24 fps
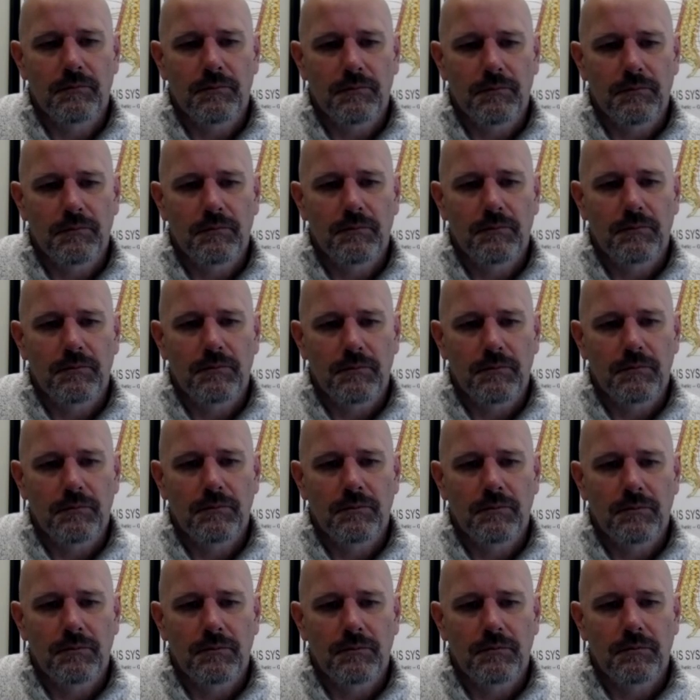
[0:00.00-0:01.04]

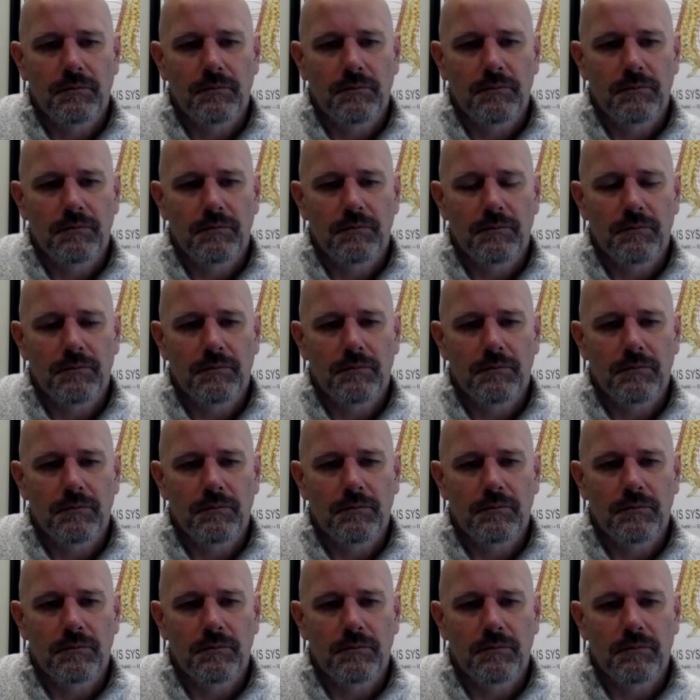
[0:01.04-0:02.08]

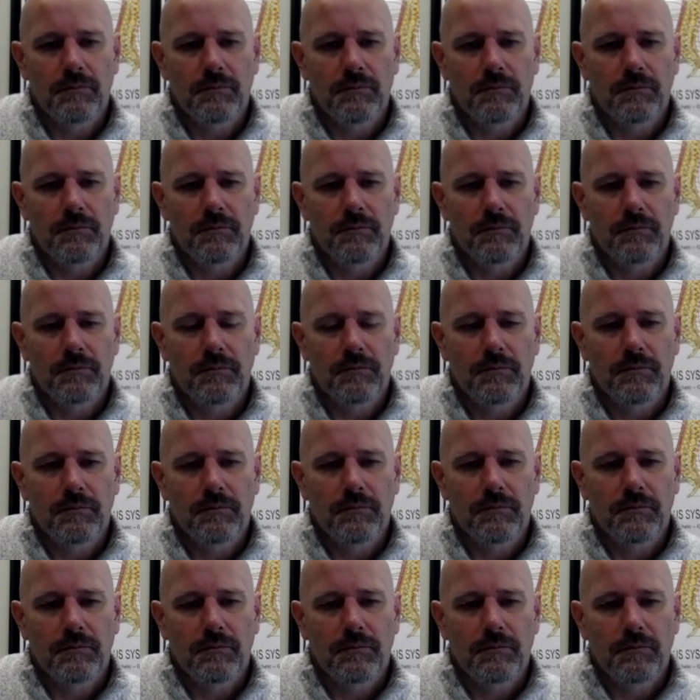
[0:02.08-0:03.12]

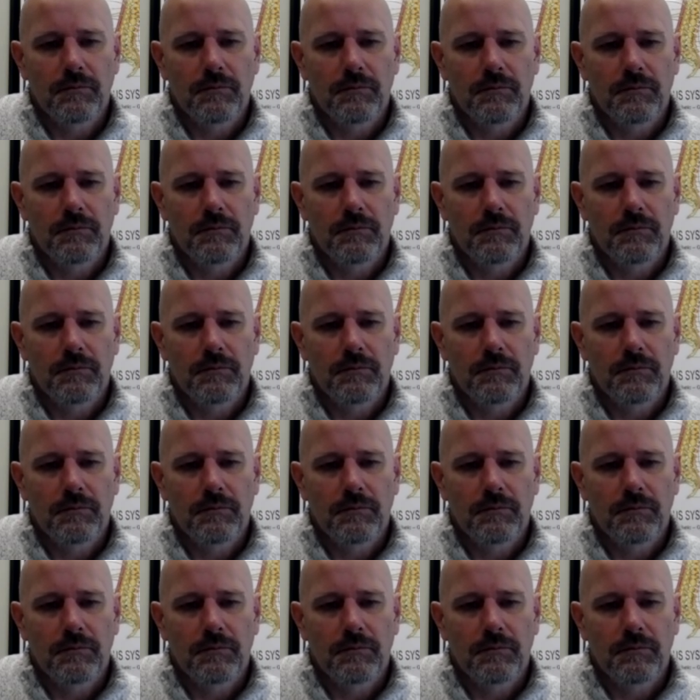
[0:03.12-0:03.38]
The person shown says nothing.